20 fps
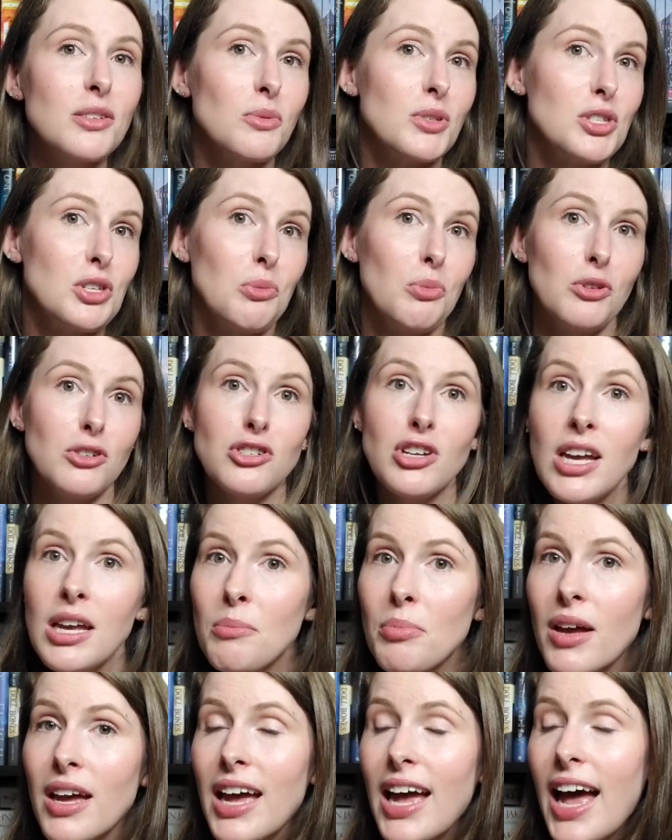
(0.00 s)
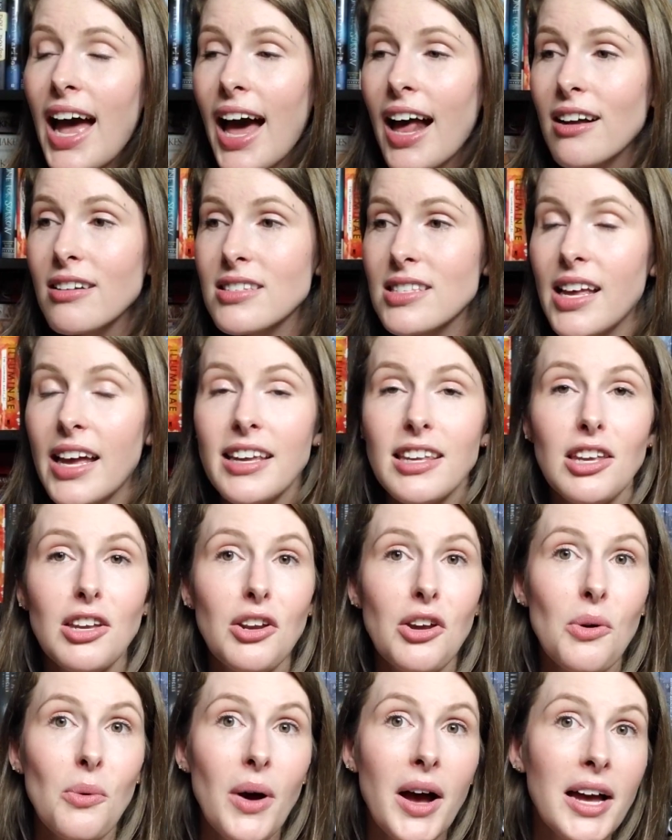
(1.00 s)
it was super cheap, and I was like, you
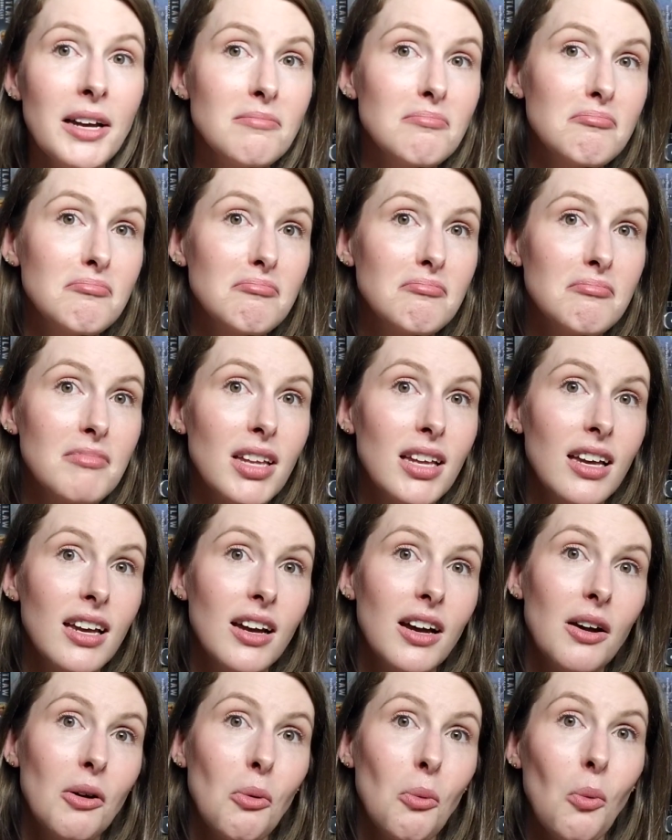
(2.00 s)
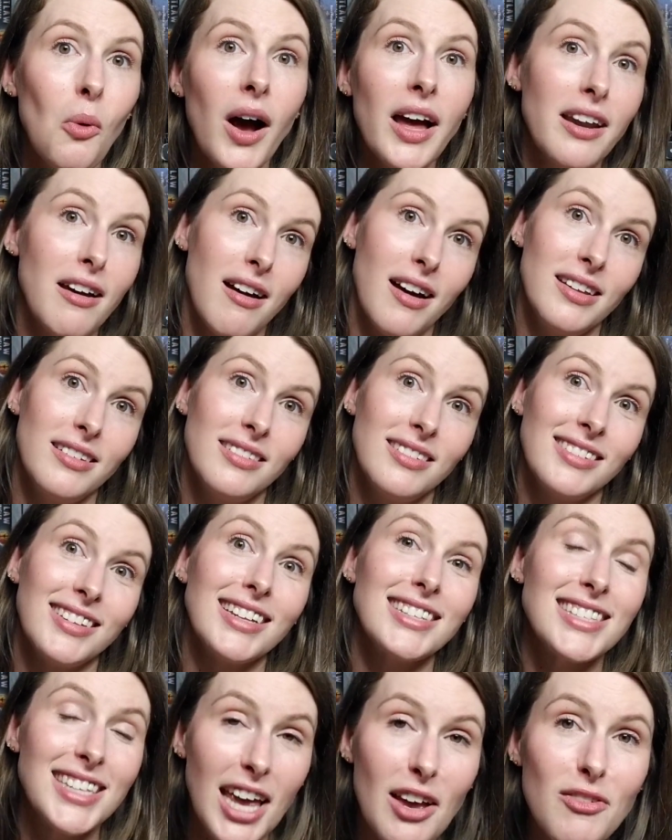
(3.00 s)
know what, why not?
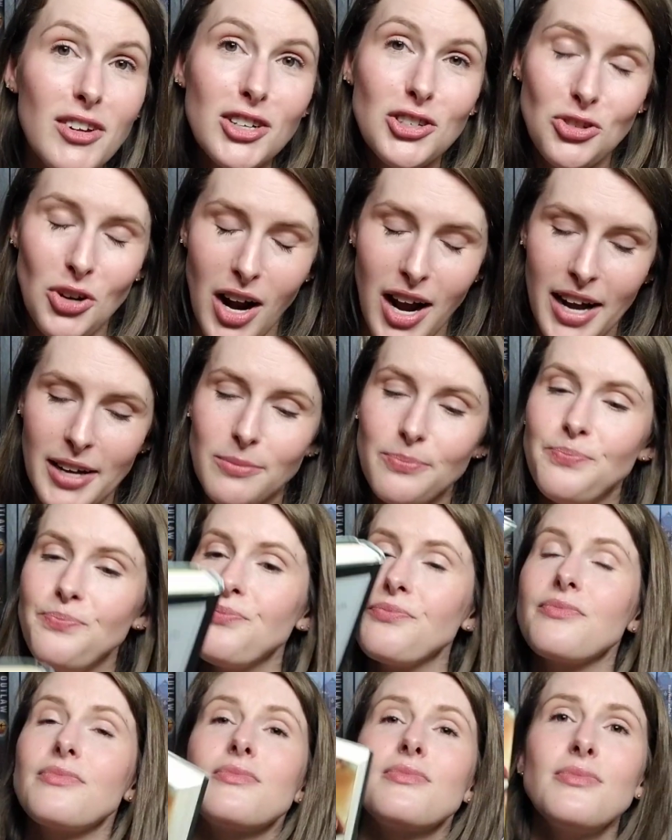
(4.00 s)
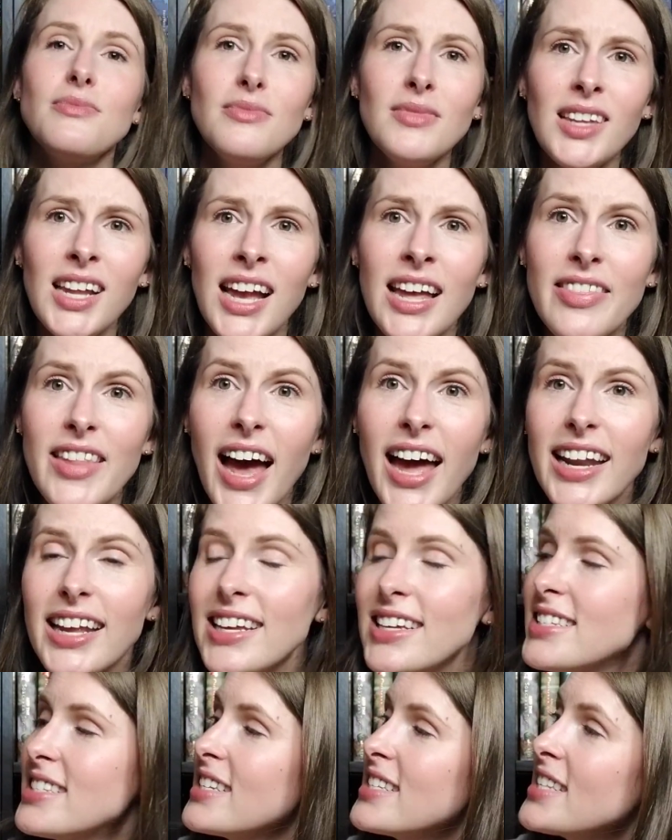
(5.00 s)
Let's give it a try. And that
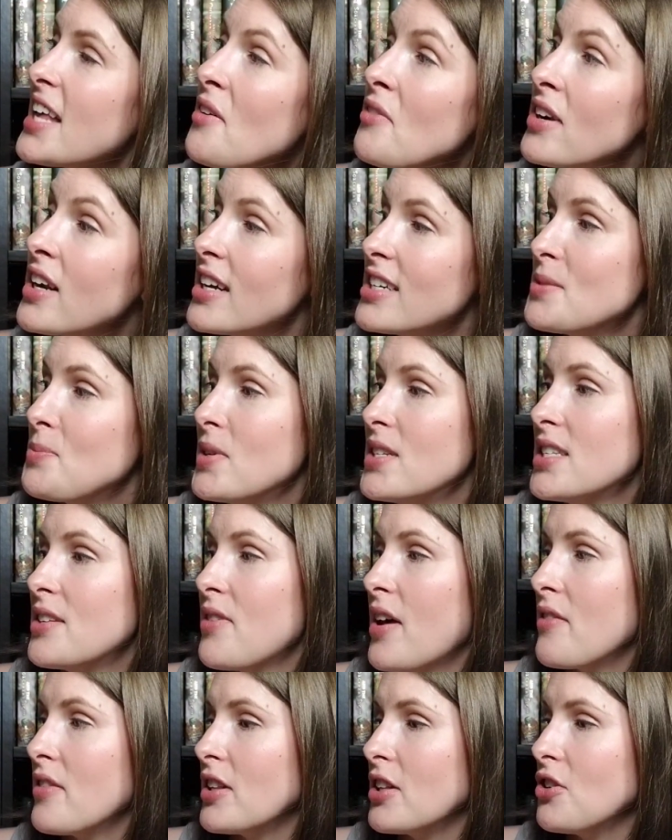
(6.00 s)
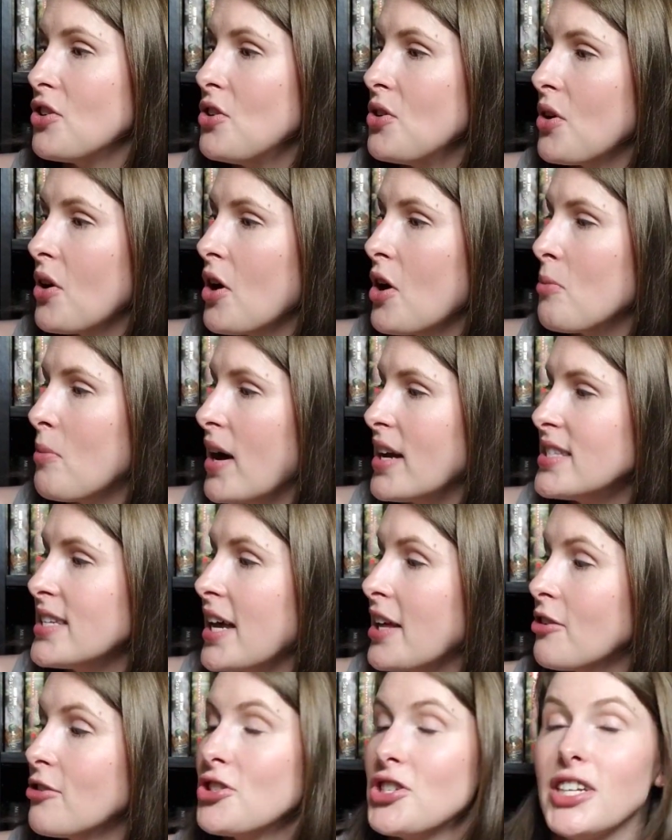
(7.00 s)
is The 7 Husbands of Evelyn Hugo by
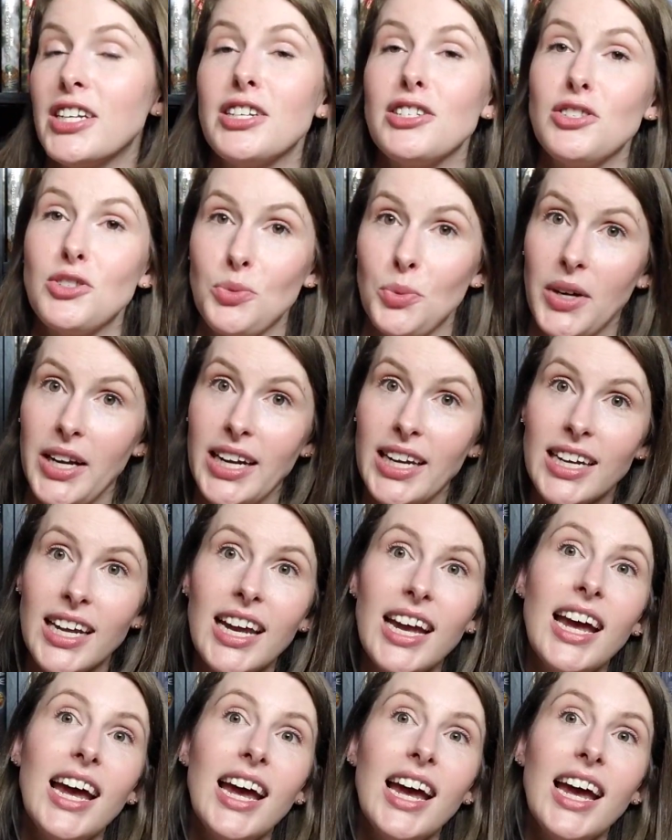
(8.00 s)
Taylor Jenkins Reid.